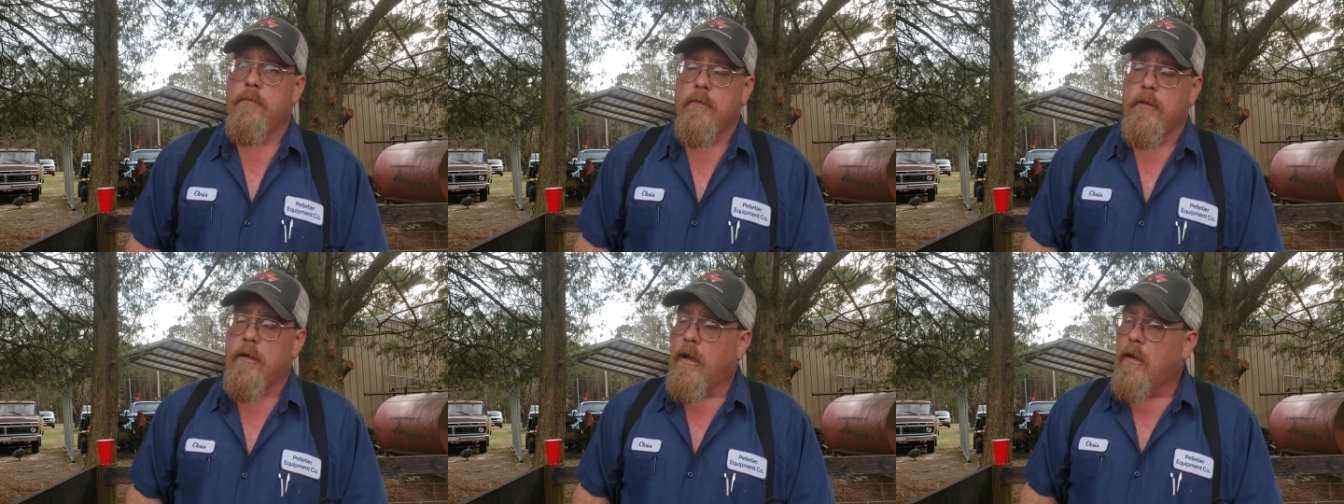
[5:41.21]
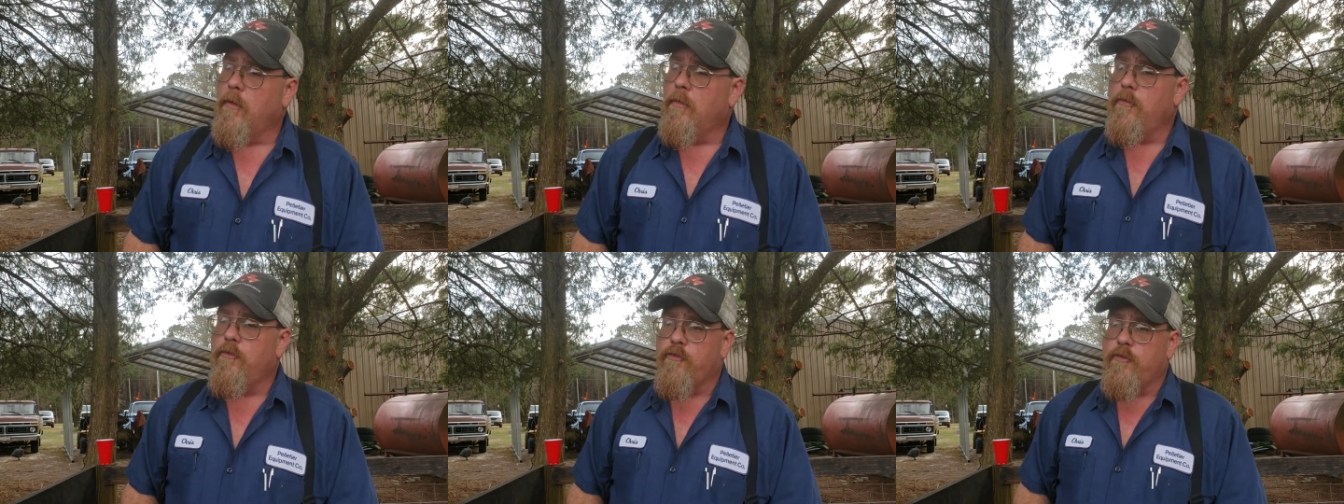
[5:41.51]

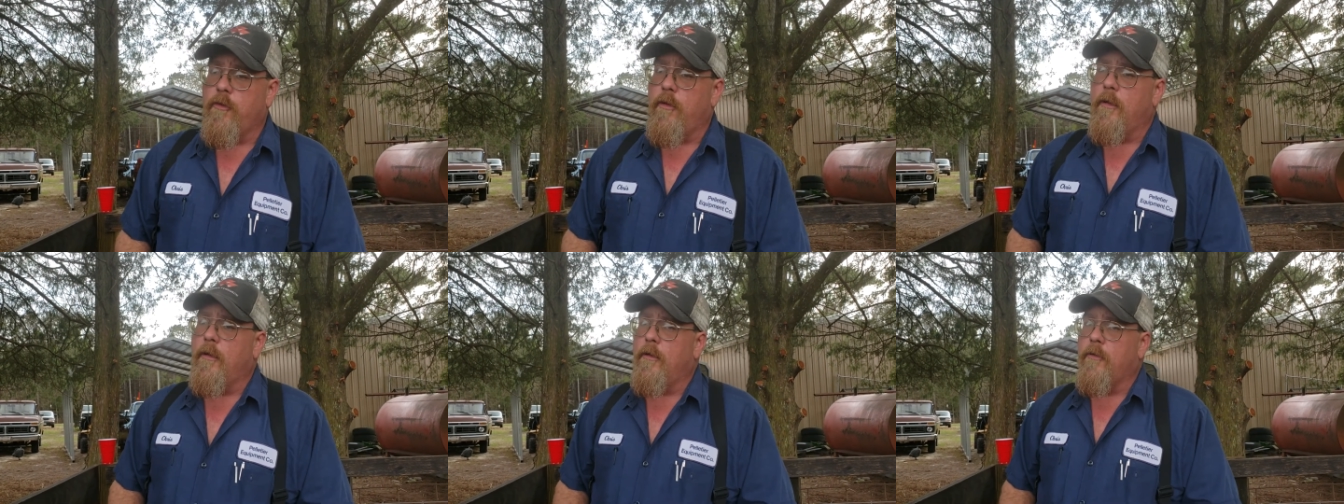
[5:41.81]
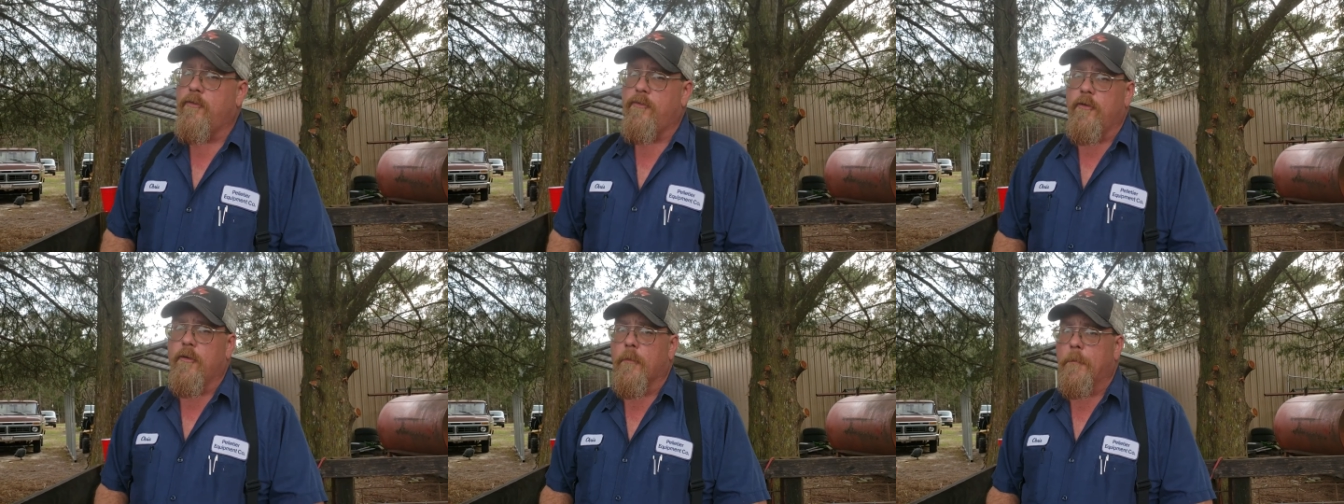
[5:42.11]
Don't
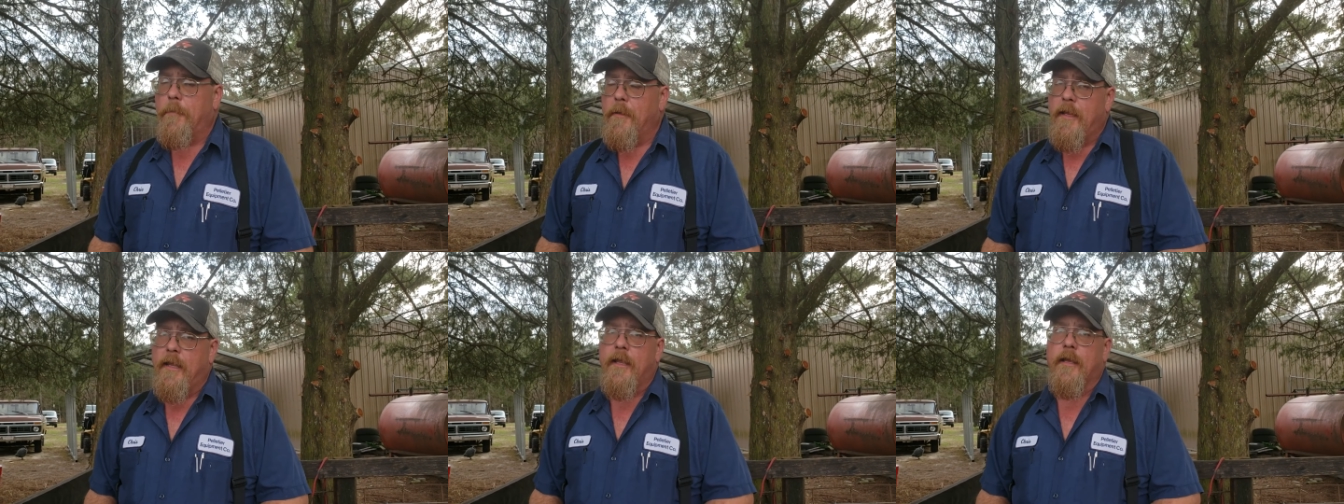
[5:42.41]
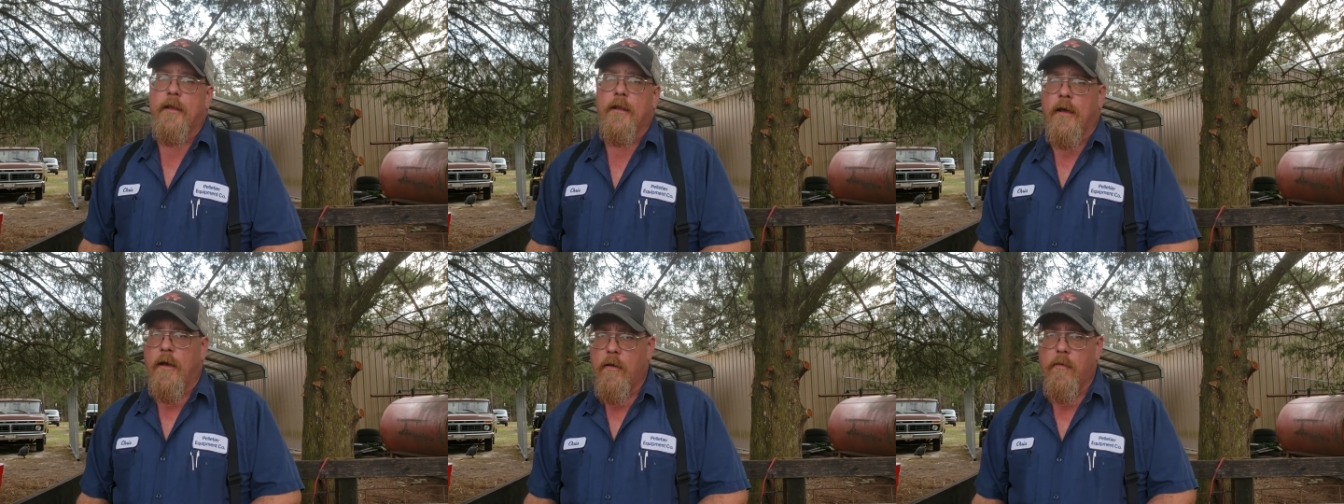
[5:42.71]
trust your
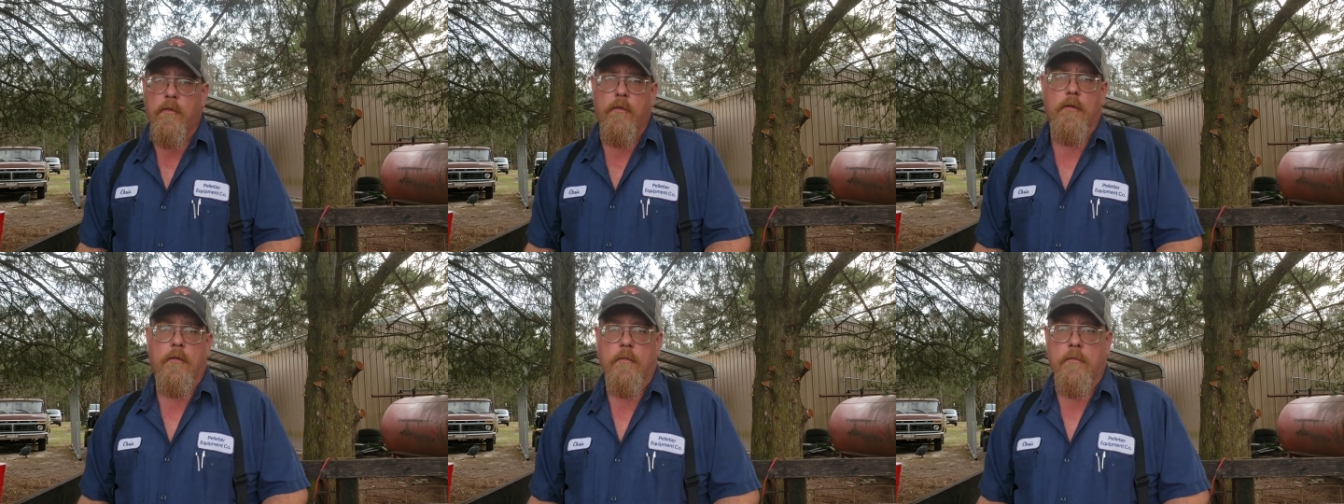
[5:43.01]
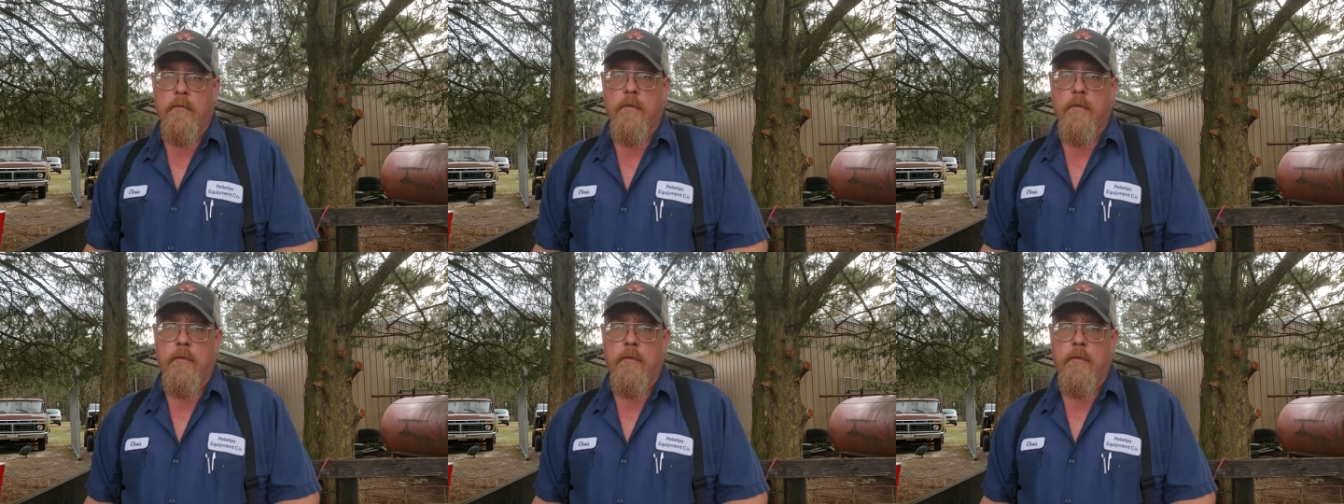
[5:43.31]
pen to hold her.